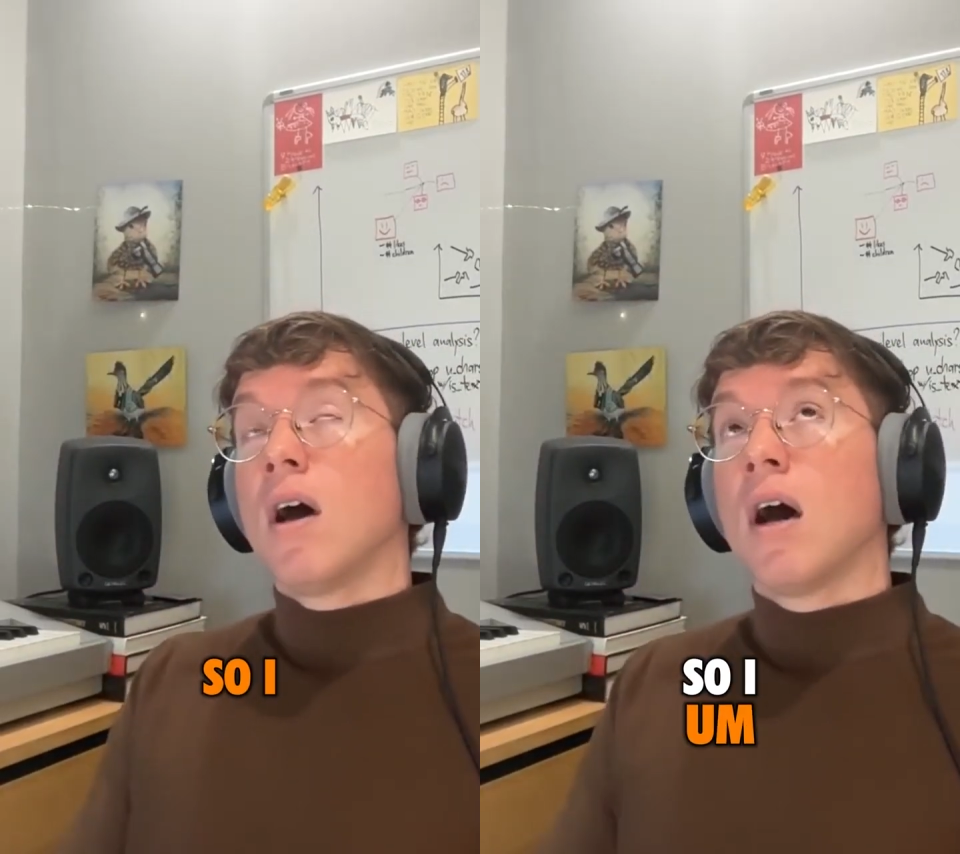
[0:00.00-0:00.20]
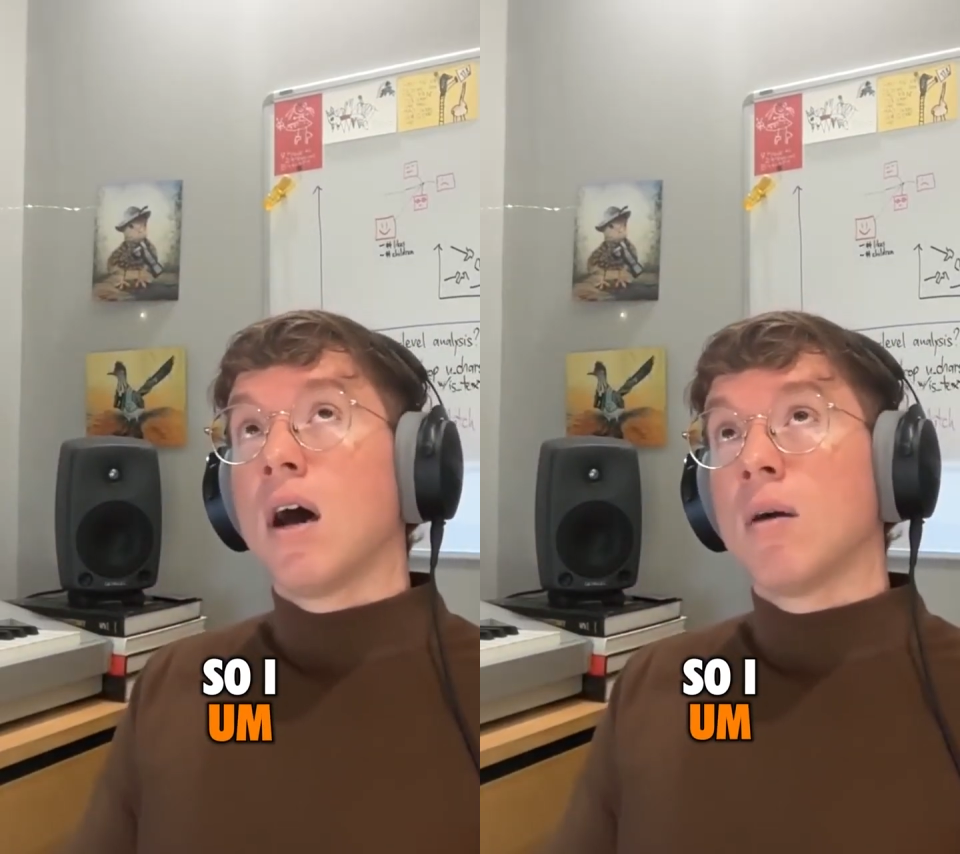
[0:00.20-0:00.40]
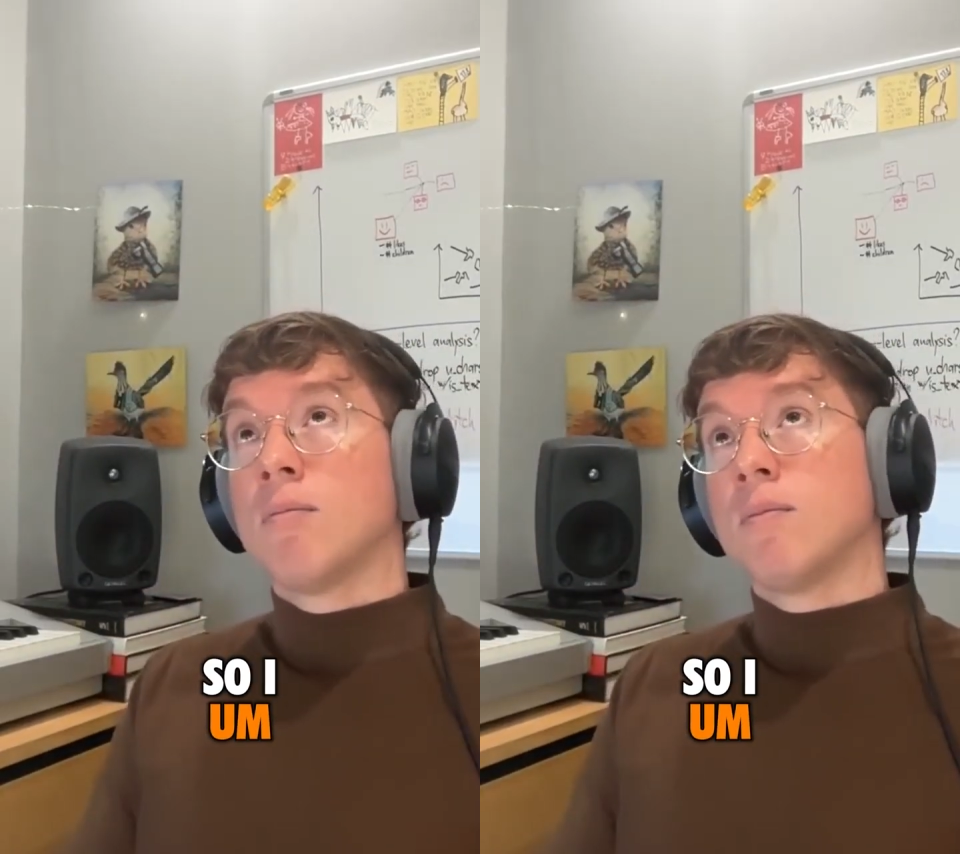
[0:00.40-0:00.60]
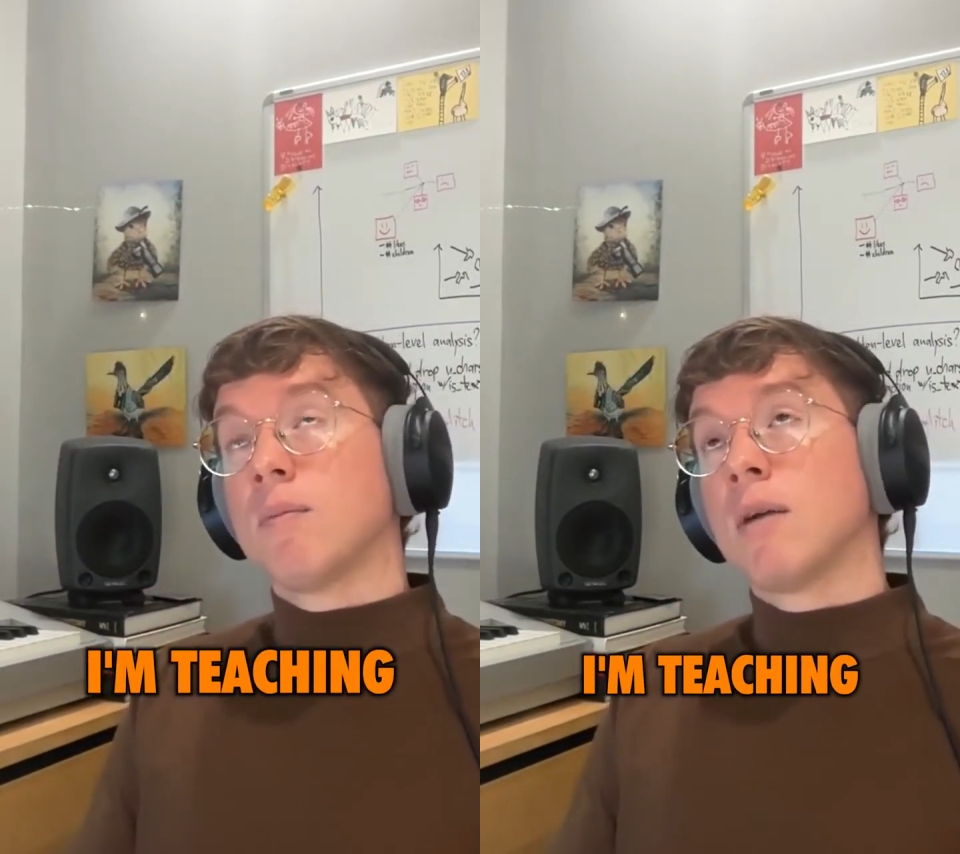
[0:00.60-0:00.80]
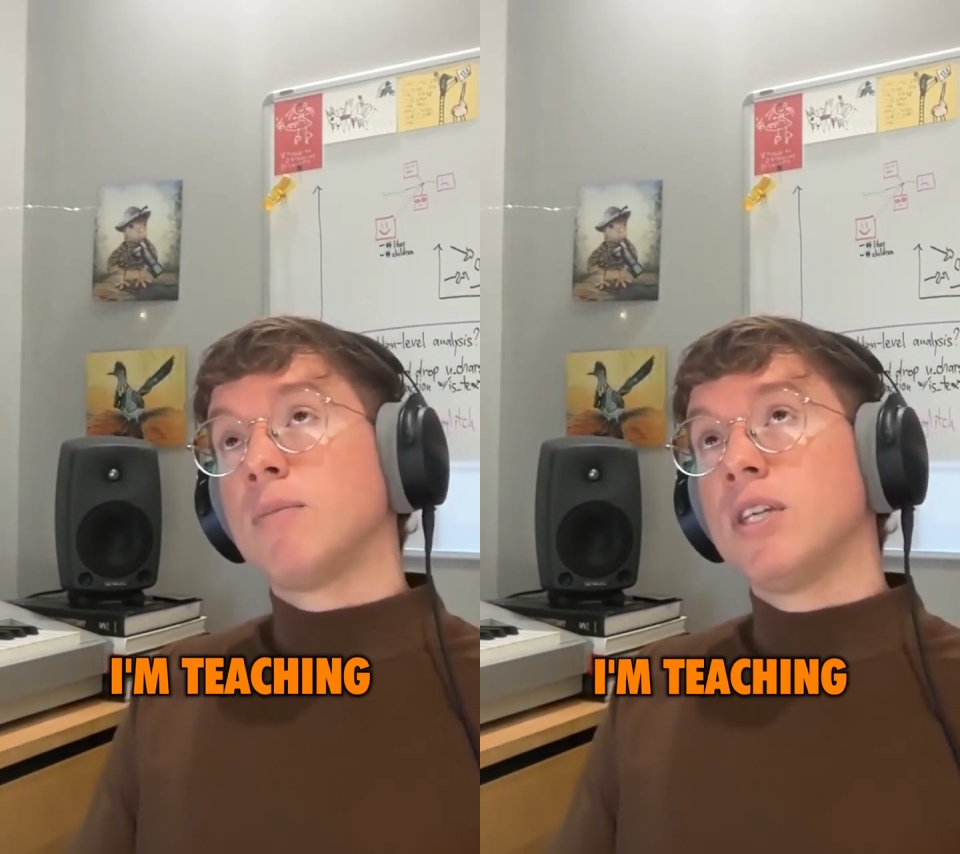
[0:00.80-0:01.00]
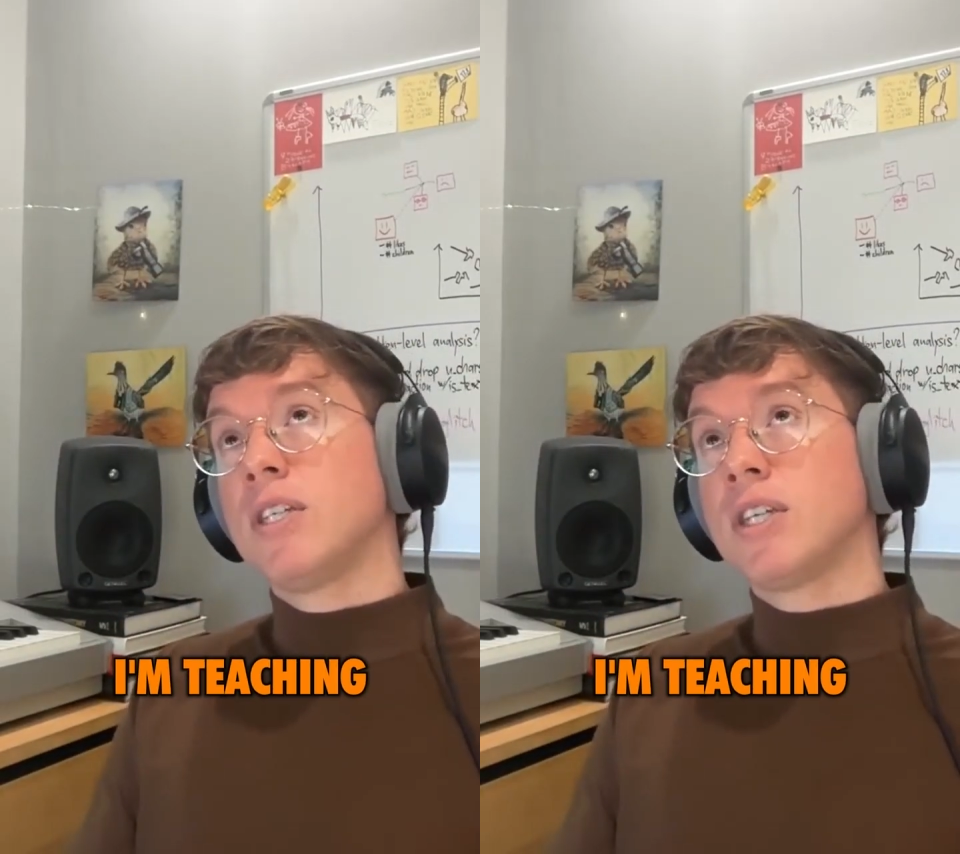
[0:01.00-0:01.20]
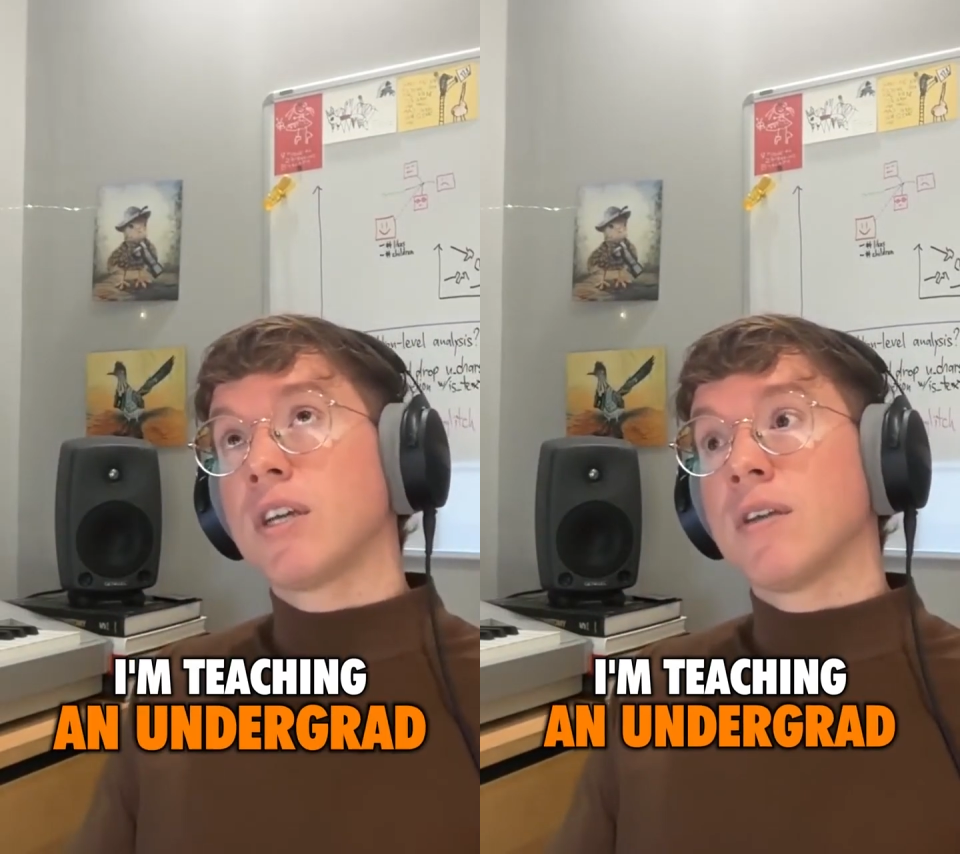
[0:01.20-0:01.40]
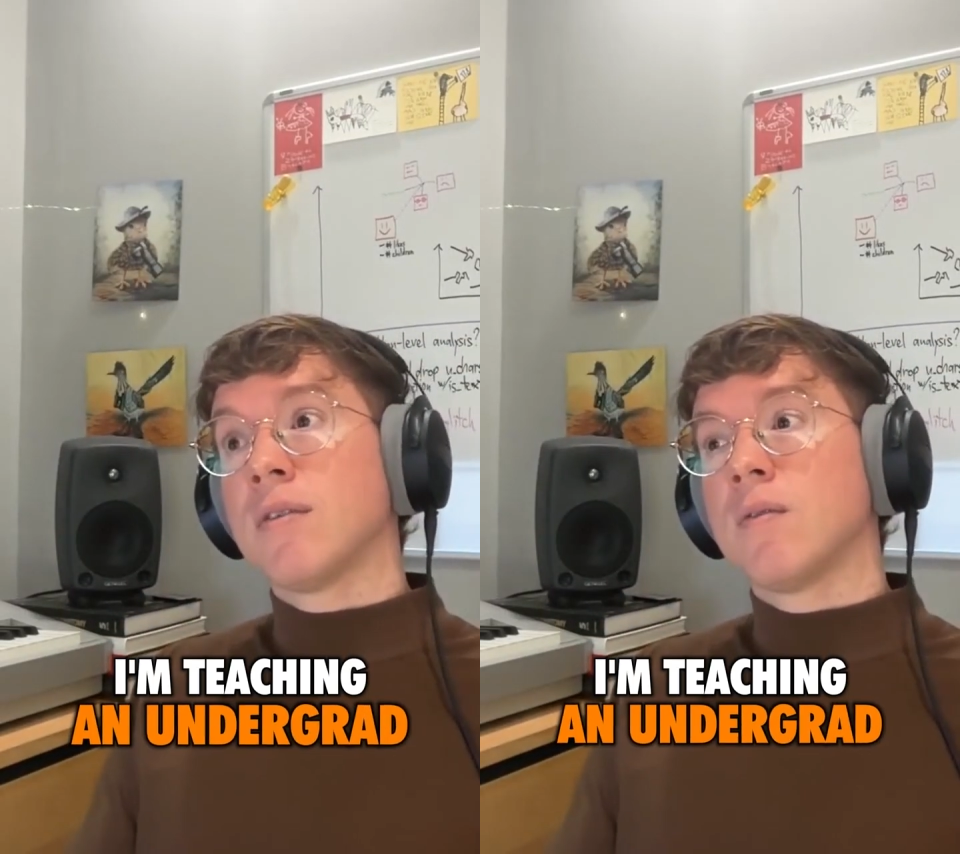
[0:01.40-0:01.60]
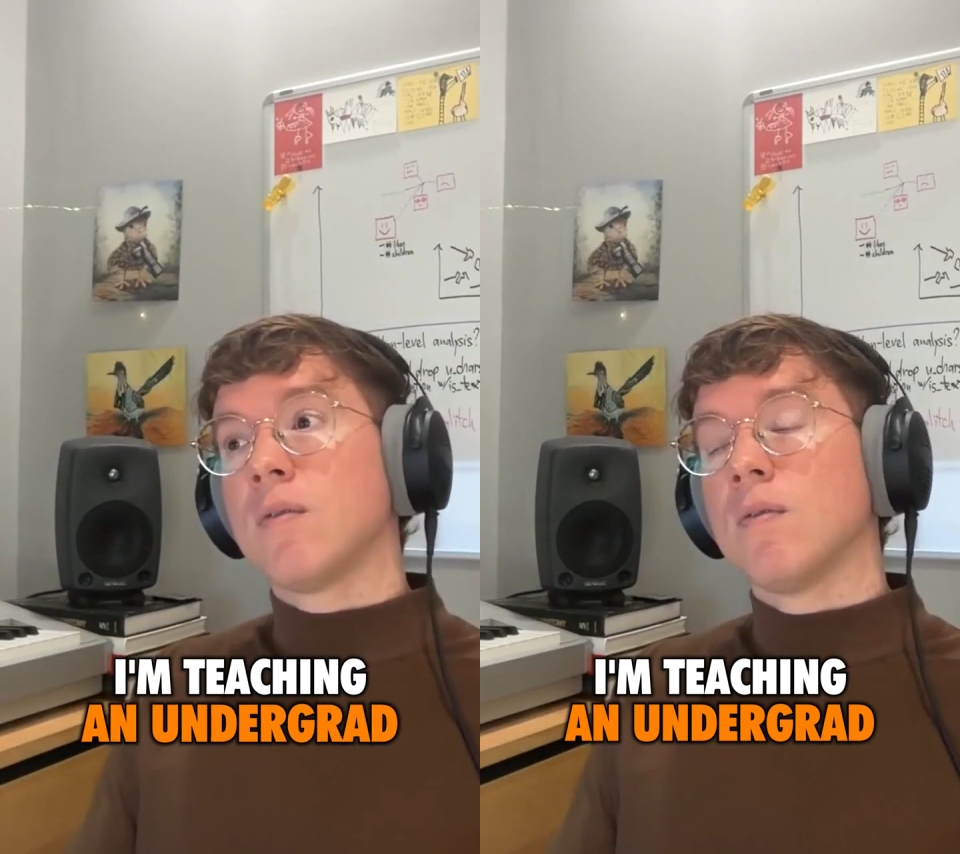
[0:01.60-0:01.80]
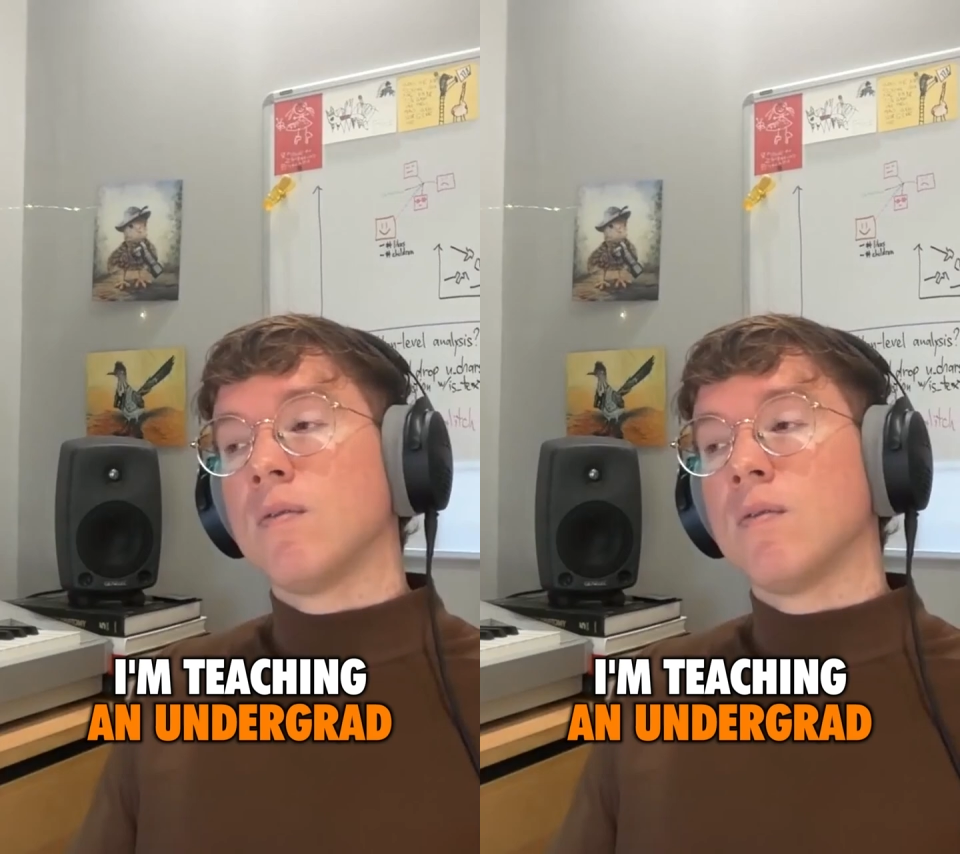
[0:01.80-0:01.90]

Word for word: um, I'm teaching an